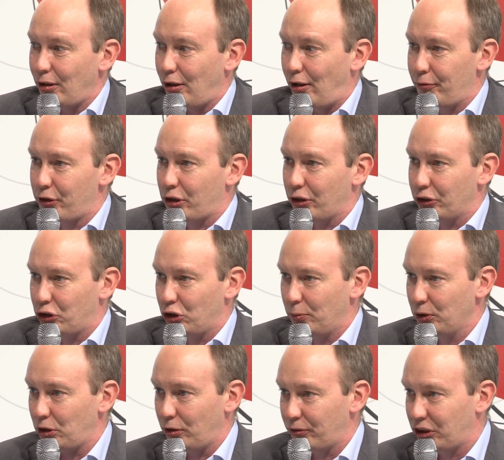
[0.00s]
of the
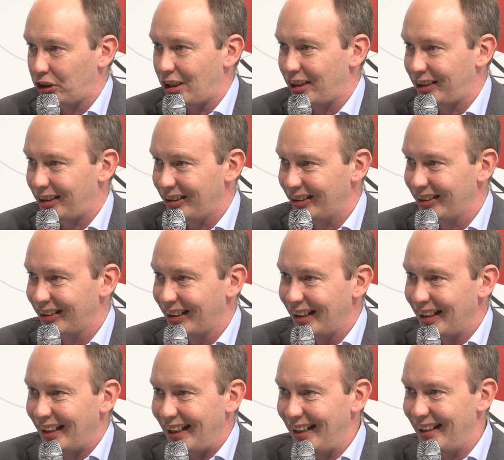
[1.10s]
consumers, of the citizens
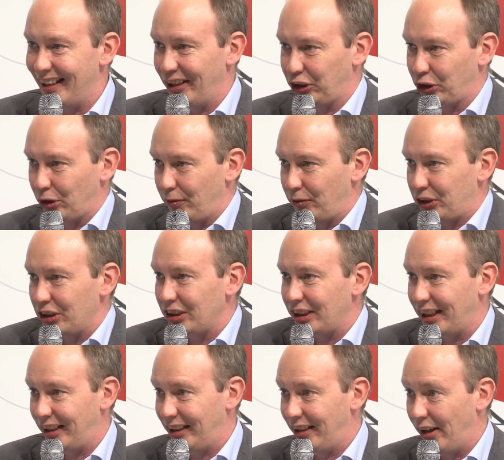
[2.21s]
in their services
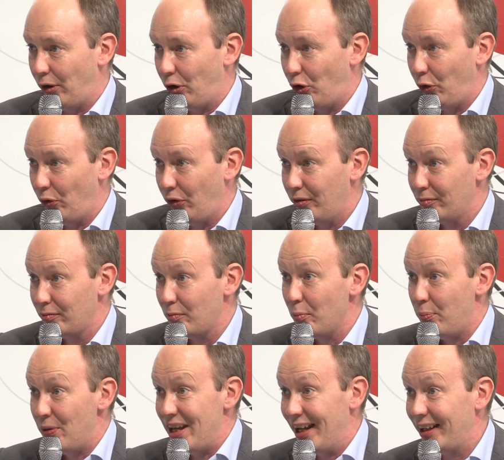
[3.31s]
and in their own
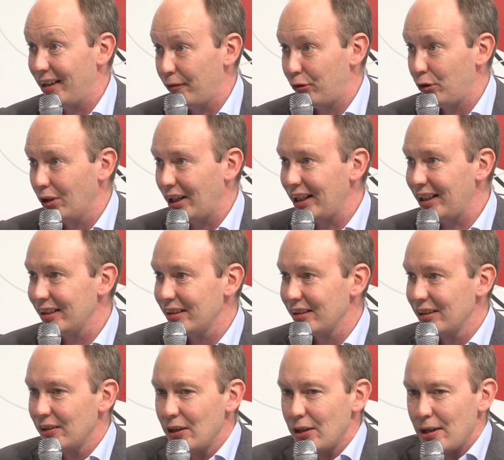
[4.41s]
being, if you like,
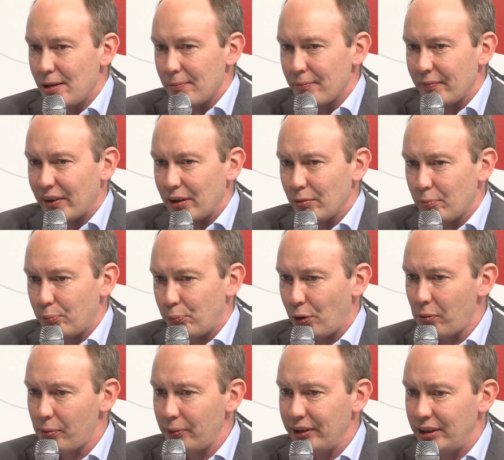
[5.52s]

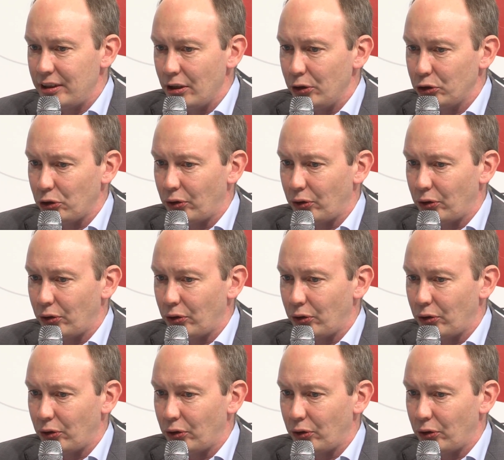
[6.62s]
probably those